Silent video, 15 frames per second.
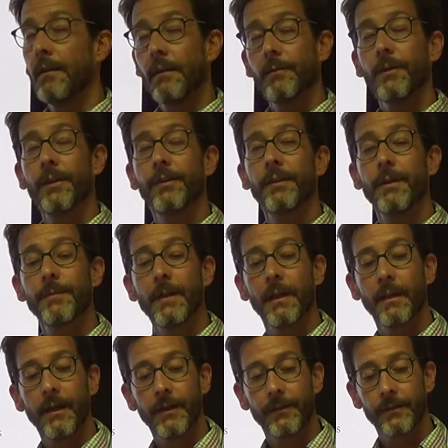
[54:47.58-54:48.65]
going to skip that
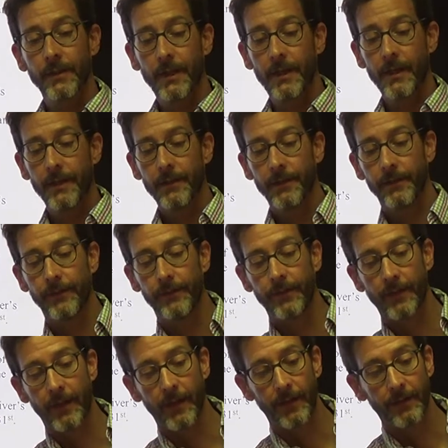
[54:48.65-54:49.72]
last slide
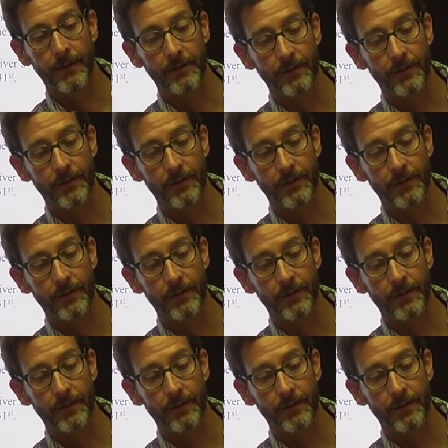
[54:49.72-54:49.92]
and